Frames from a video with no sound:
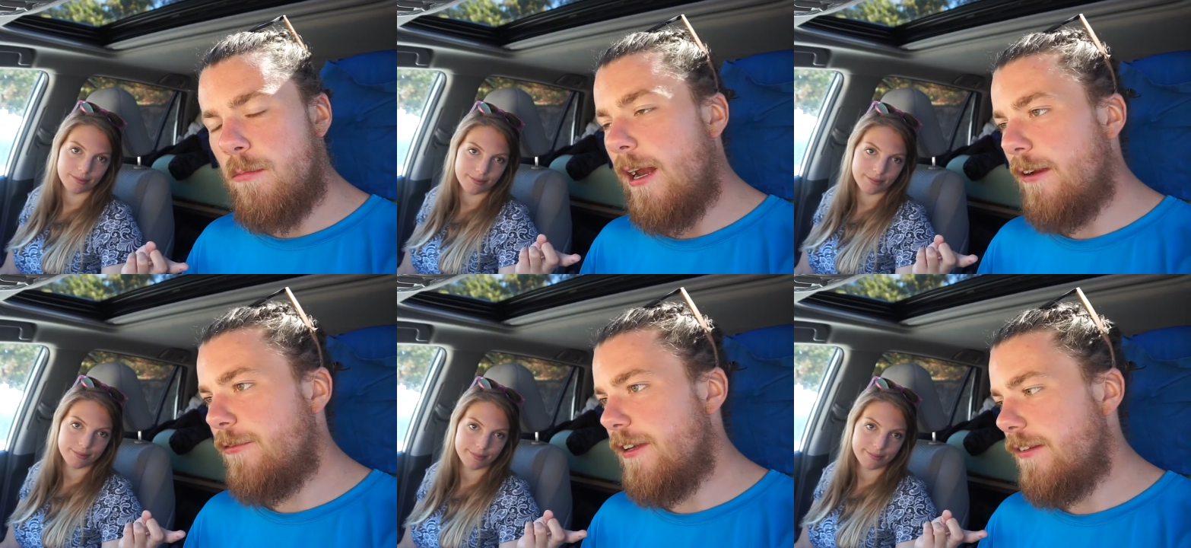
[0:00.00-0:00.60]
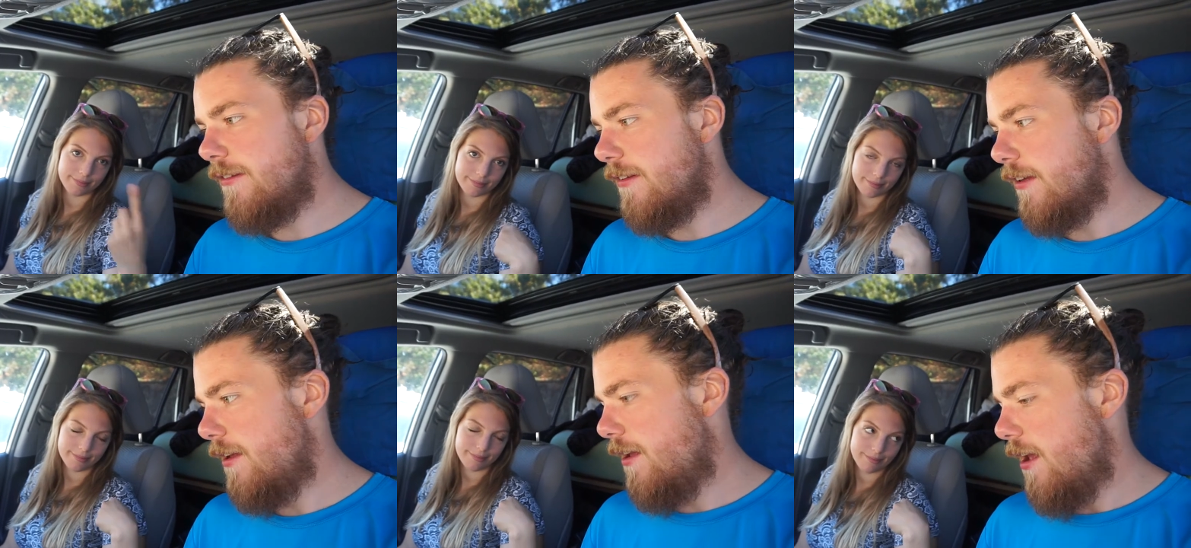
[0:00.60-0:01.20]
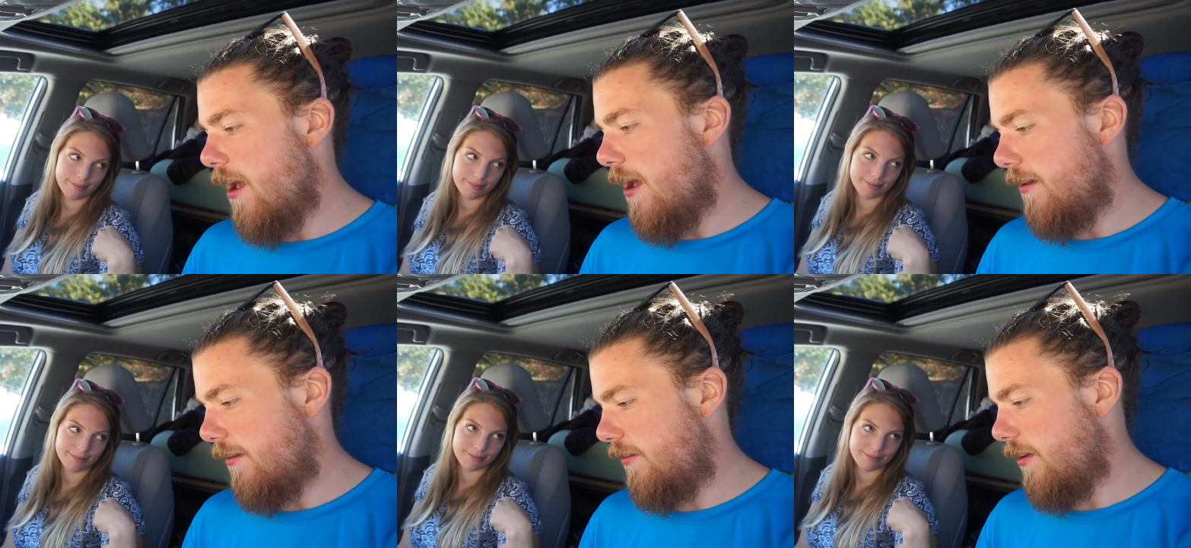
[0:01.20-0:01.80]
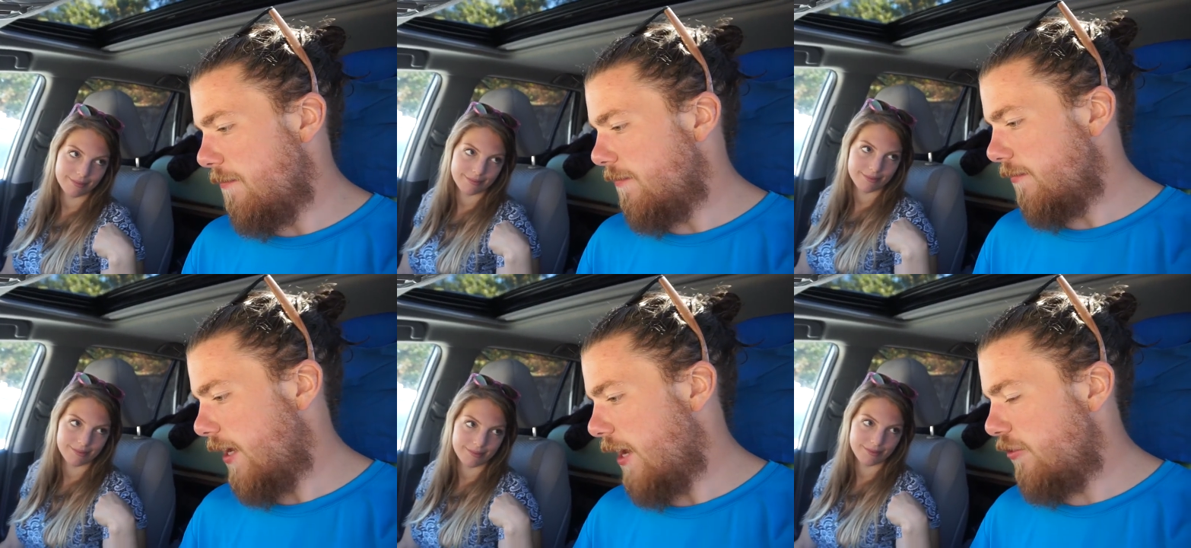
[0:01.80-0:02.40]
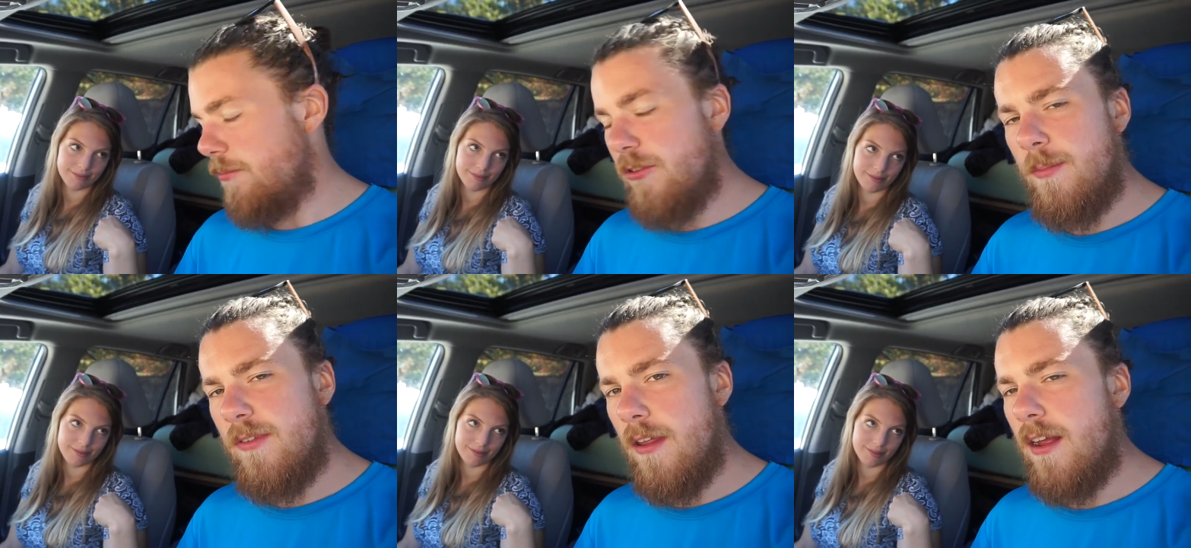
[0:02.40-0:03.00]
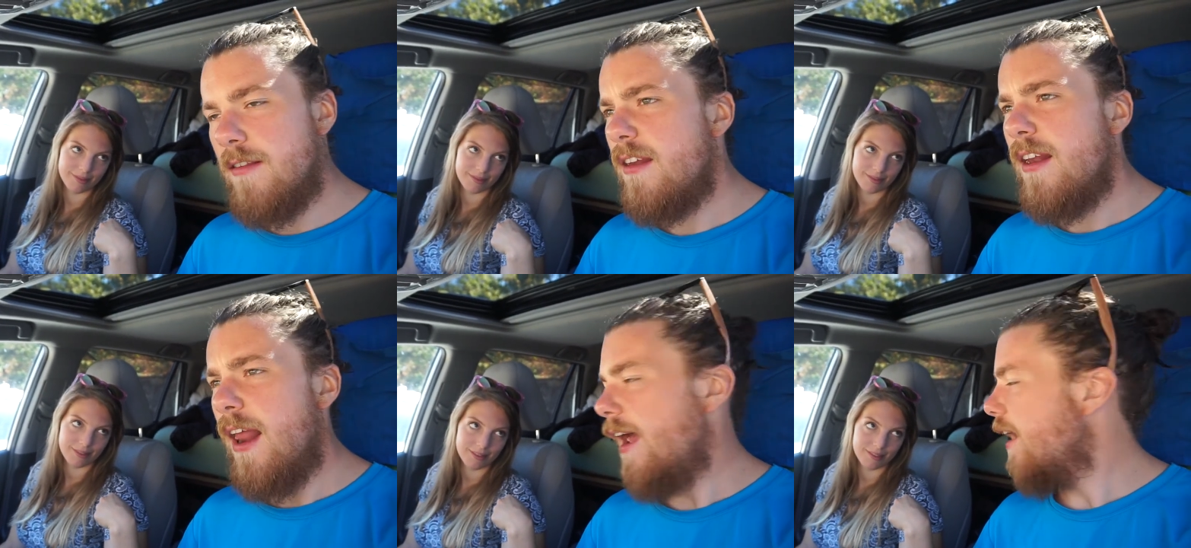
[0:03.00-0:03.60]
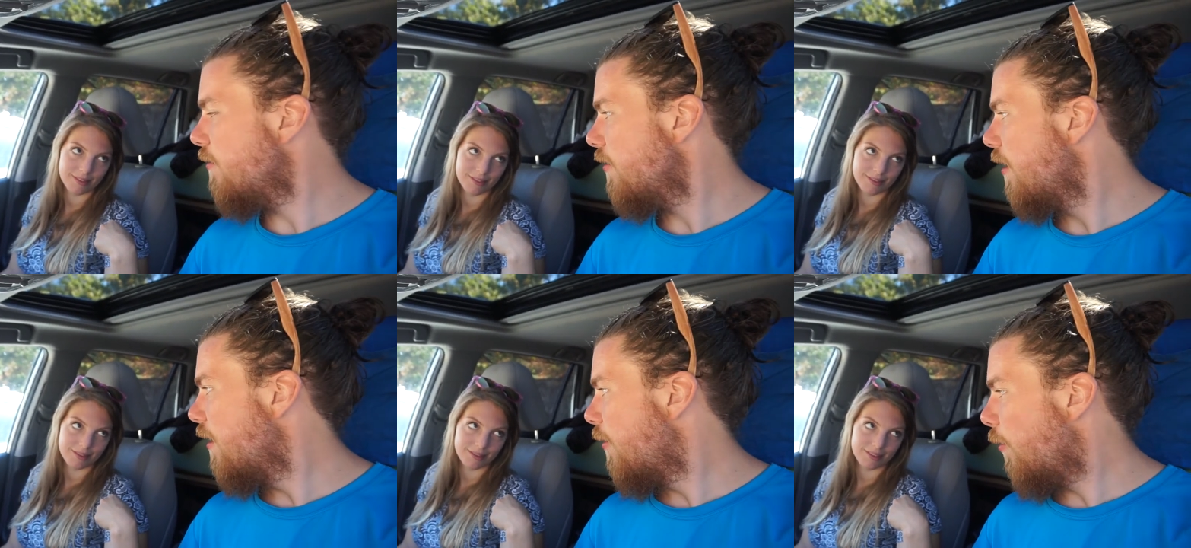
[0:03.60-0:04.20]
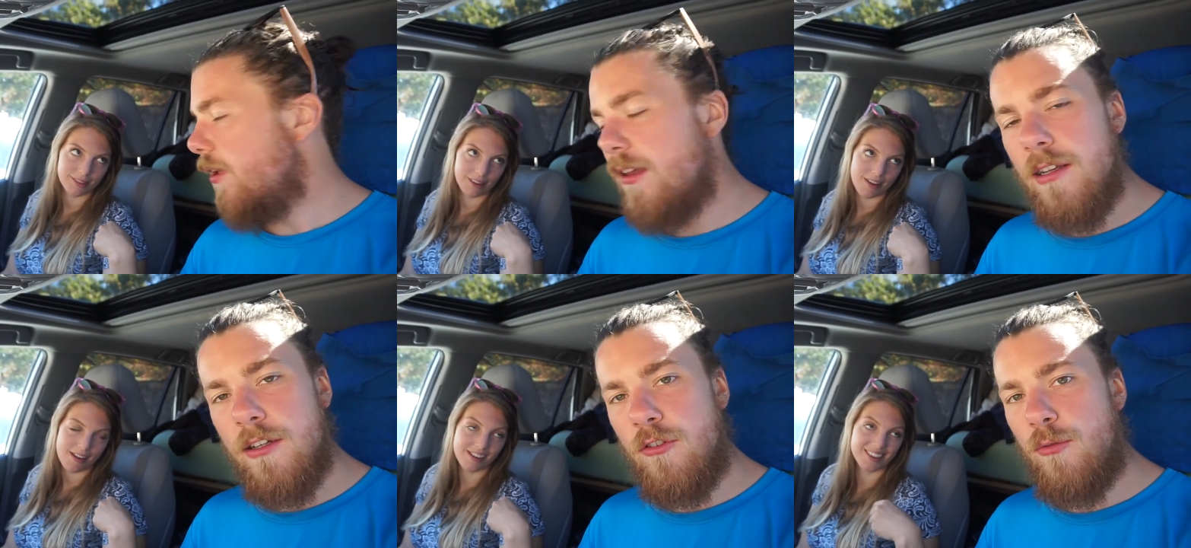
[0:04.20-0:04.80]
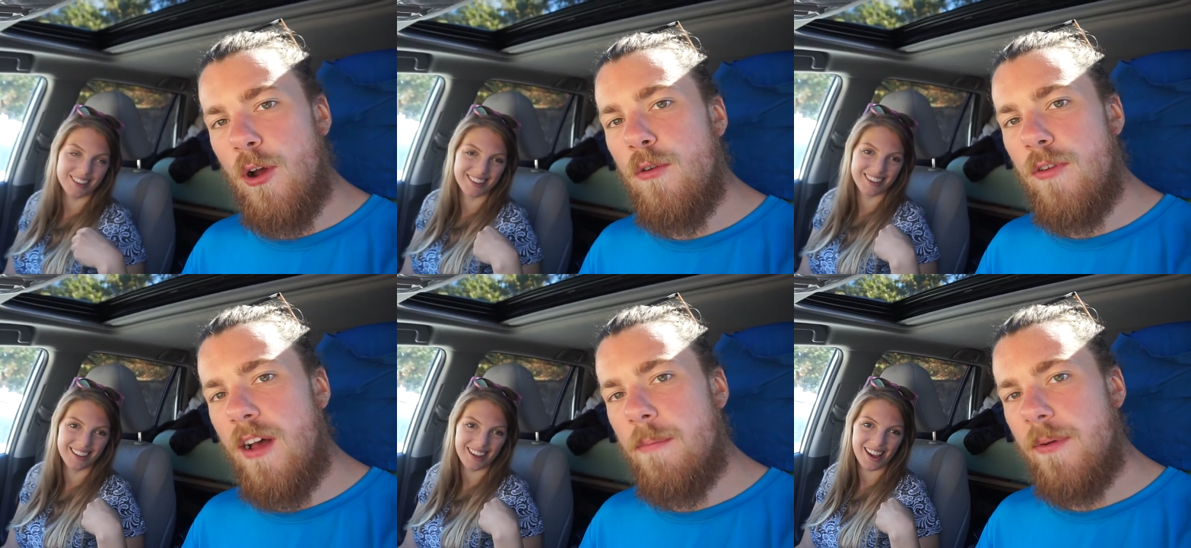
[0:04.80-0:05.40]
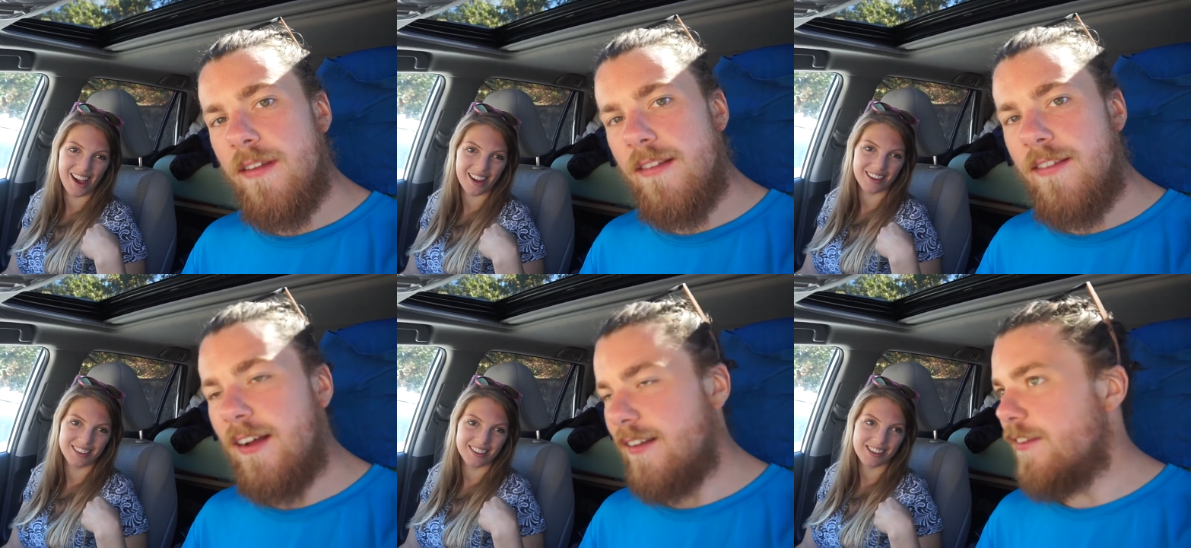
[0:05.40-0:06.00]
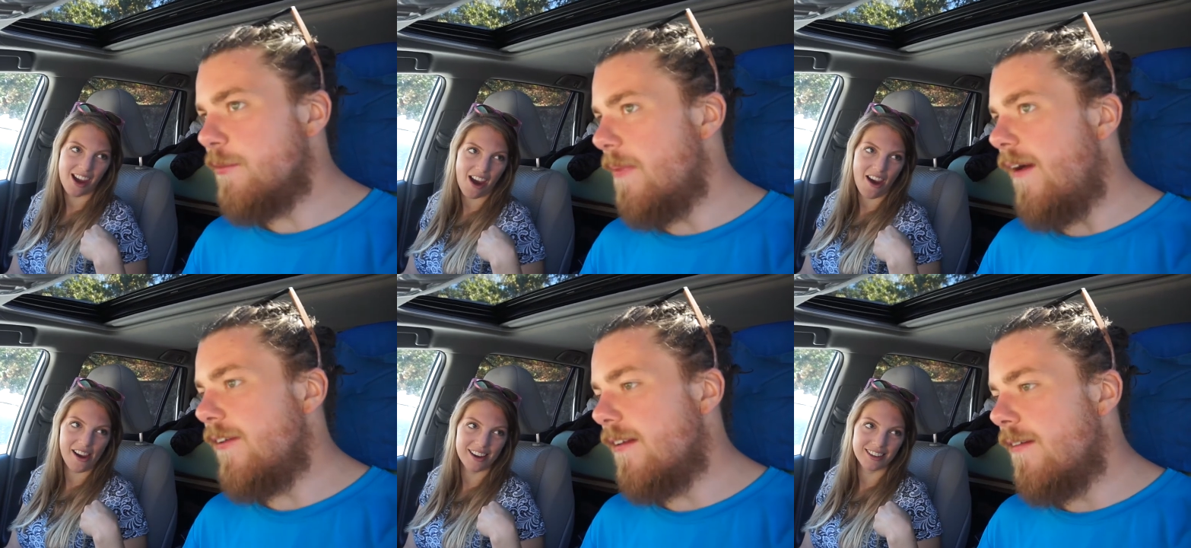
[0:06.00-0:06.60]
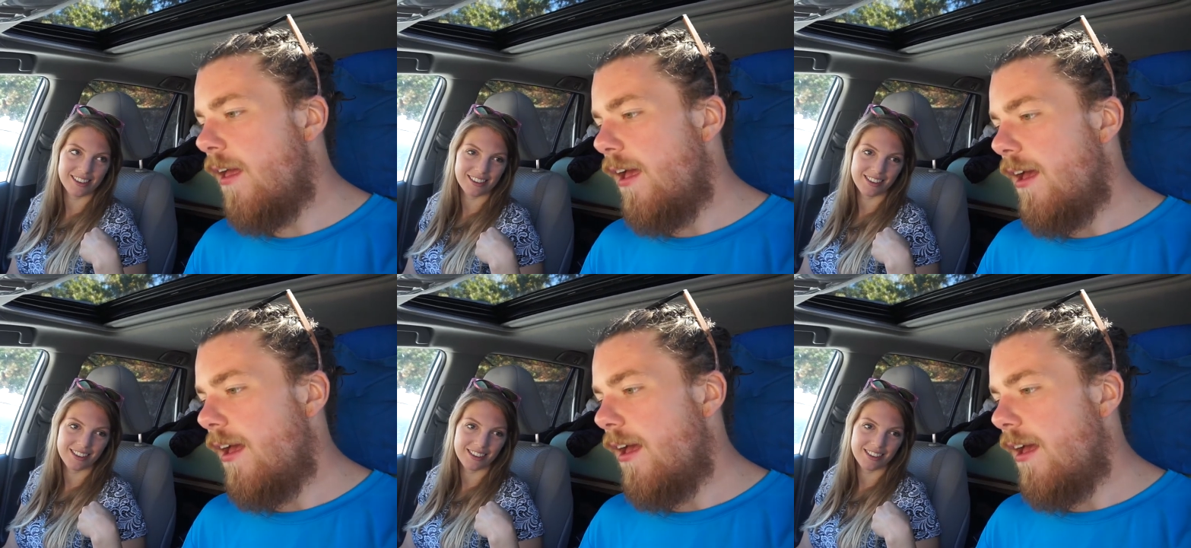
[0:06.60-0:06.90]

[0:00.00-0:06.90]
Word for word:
Speaker 1: breakfast and some ketchup chips that I didn't have we drove up Douglas Mountain.